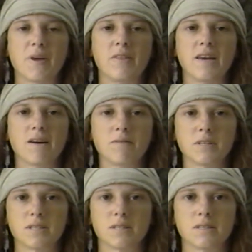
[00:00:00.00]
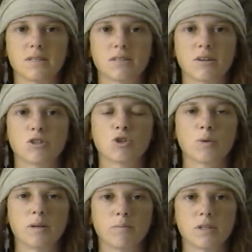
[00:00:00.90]
and the emphasis is on
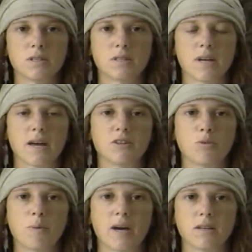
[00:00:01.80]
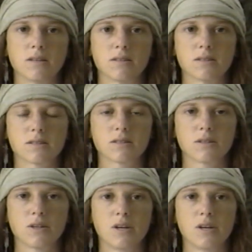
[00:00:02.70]
treatment and dependence.